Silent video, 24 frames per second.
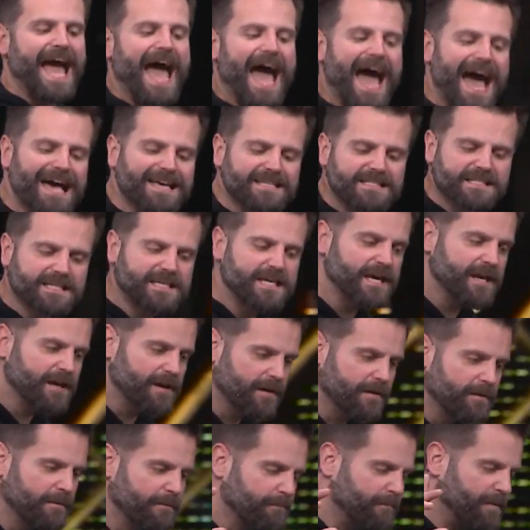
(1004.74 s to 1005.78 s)
ask
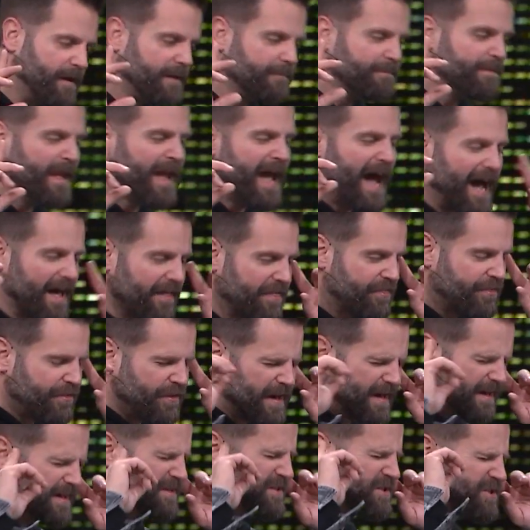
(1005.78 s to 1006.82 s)
him, but I
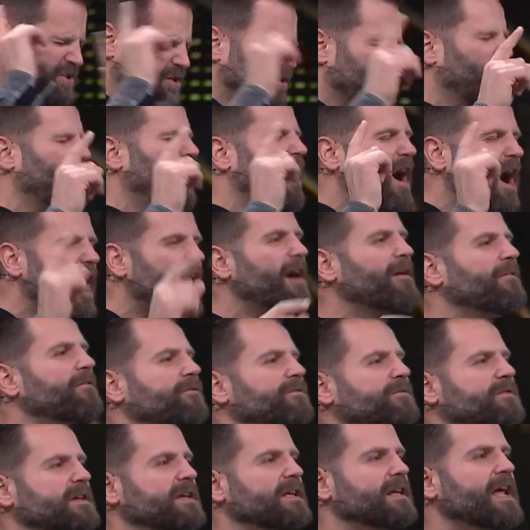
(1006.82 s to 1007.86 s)
think so
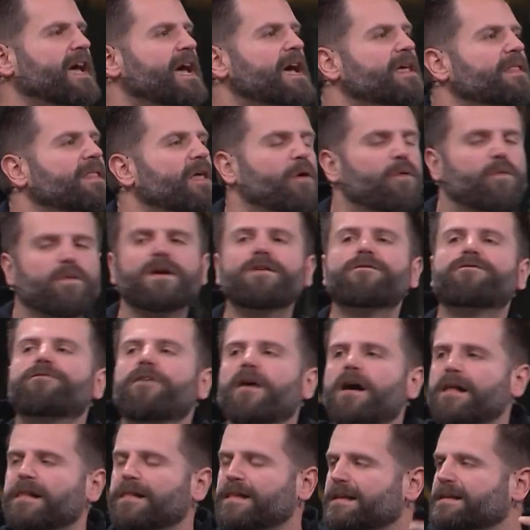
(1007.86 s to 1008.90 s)
often that we
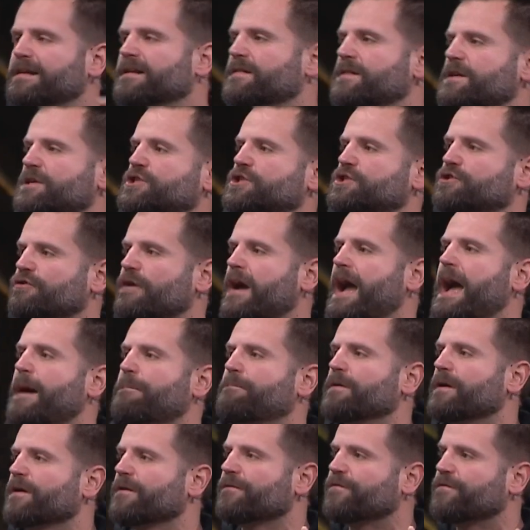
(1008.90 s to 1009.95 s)
fall into this
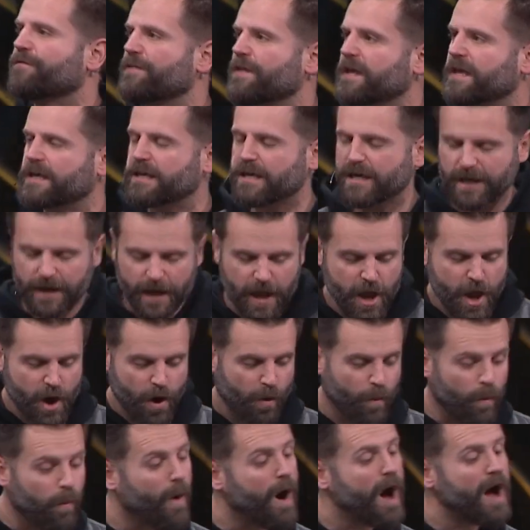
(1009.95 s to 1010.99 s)
trap of thinking
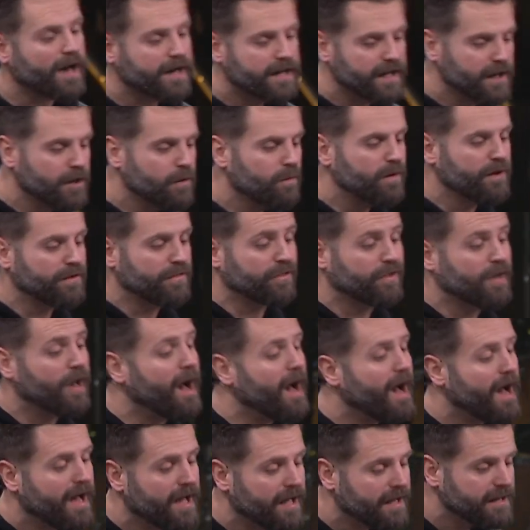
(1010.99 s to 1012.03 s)
walking with
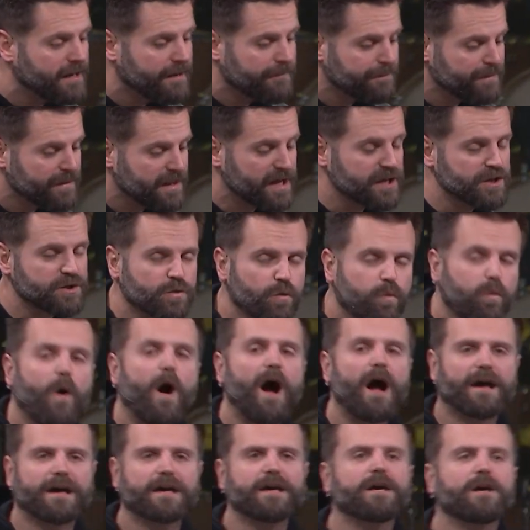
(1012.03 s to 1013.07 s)
God is
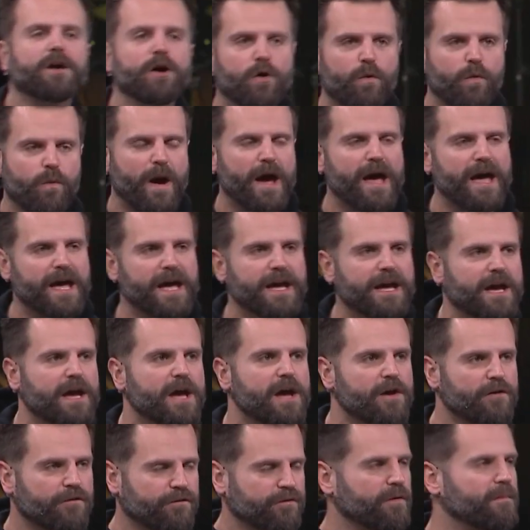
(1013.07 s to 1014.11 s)
walking away
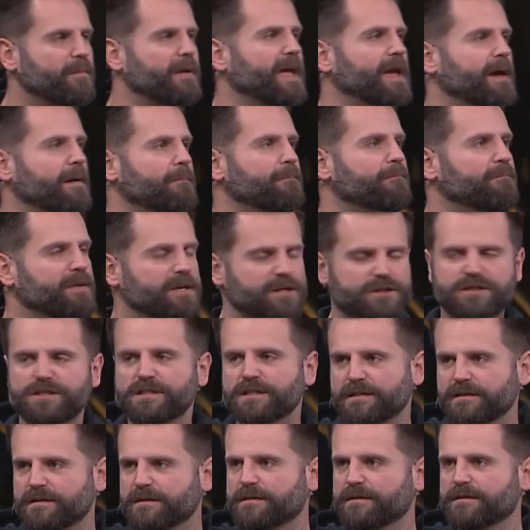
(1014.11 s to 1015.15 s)
from
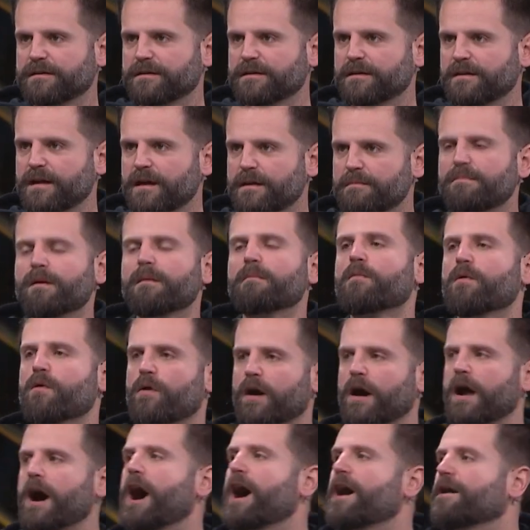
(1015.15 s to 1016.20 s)
ambition. But
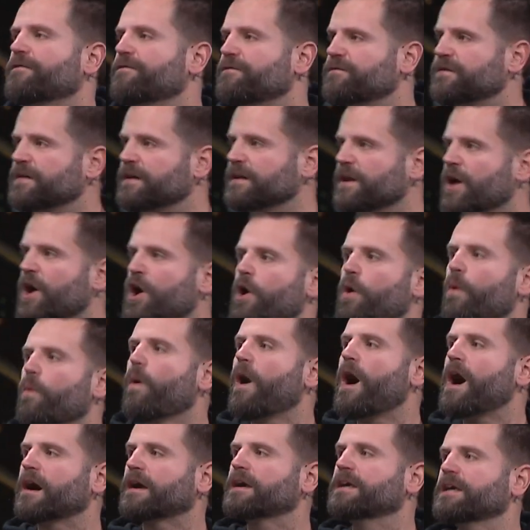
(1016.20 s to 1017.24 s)
more often,
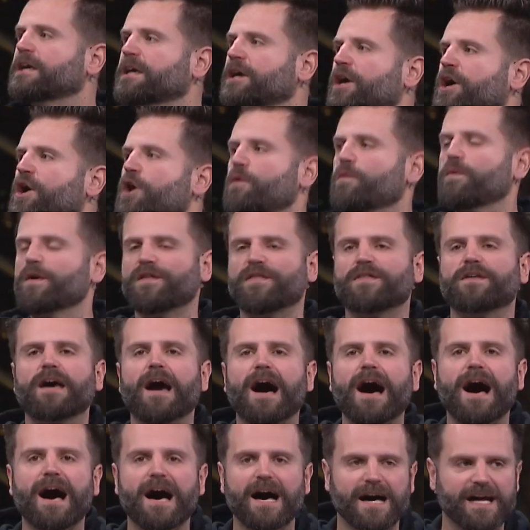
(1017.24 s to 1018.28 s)
walking with
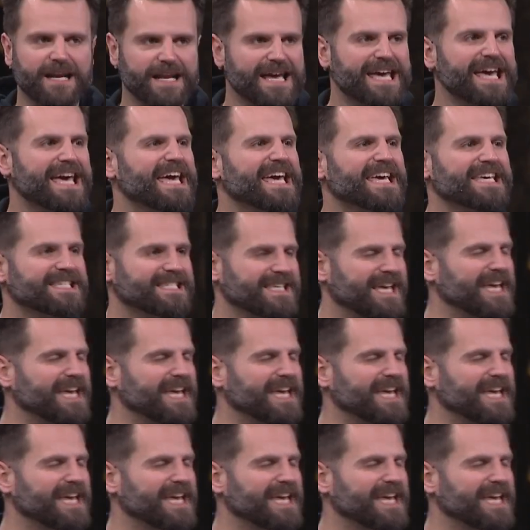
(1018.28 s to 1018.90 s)
God is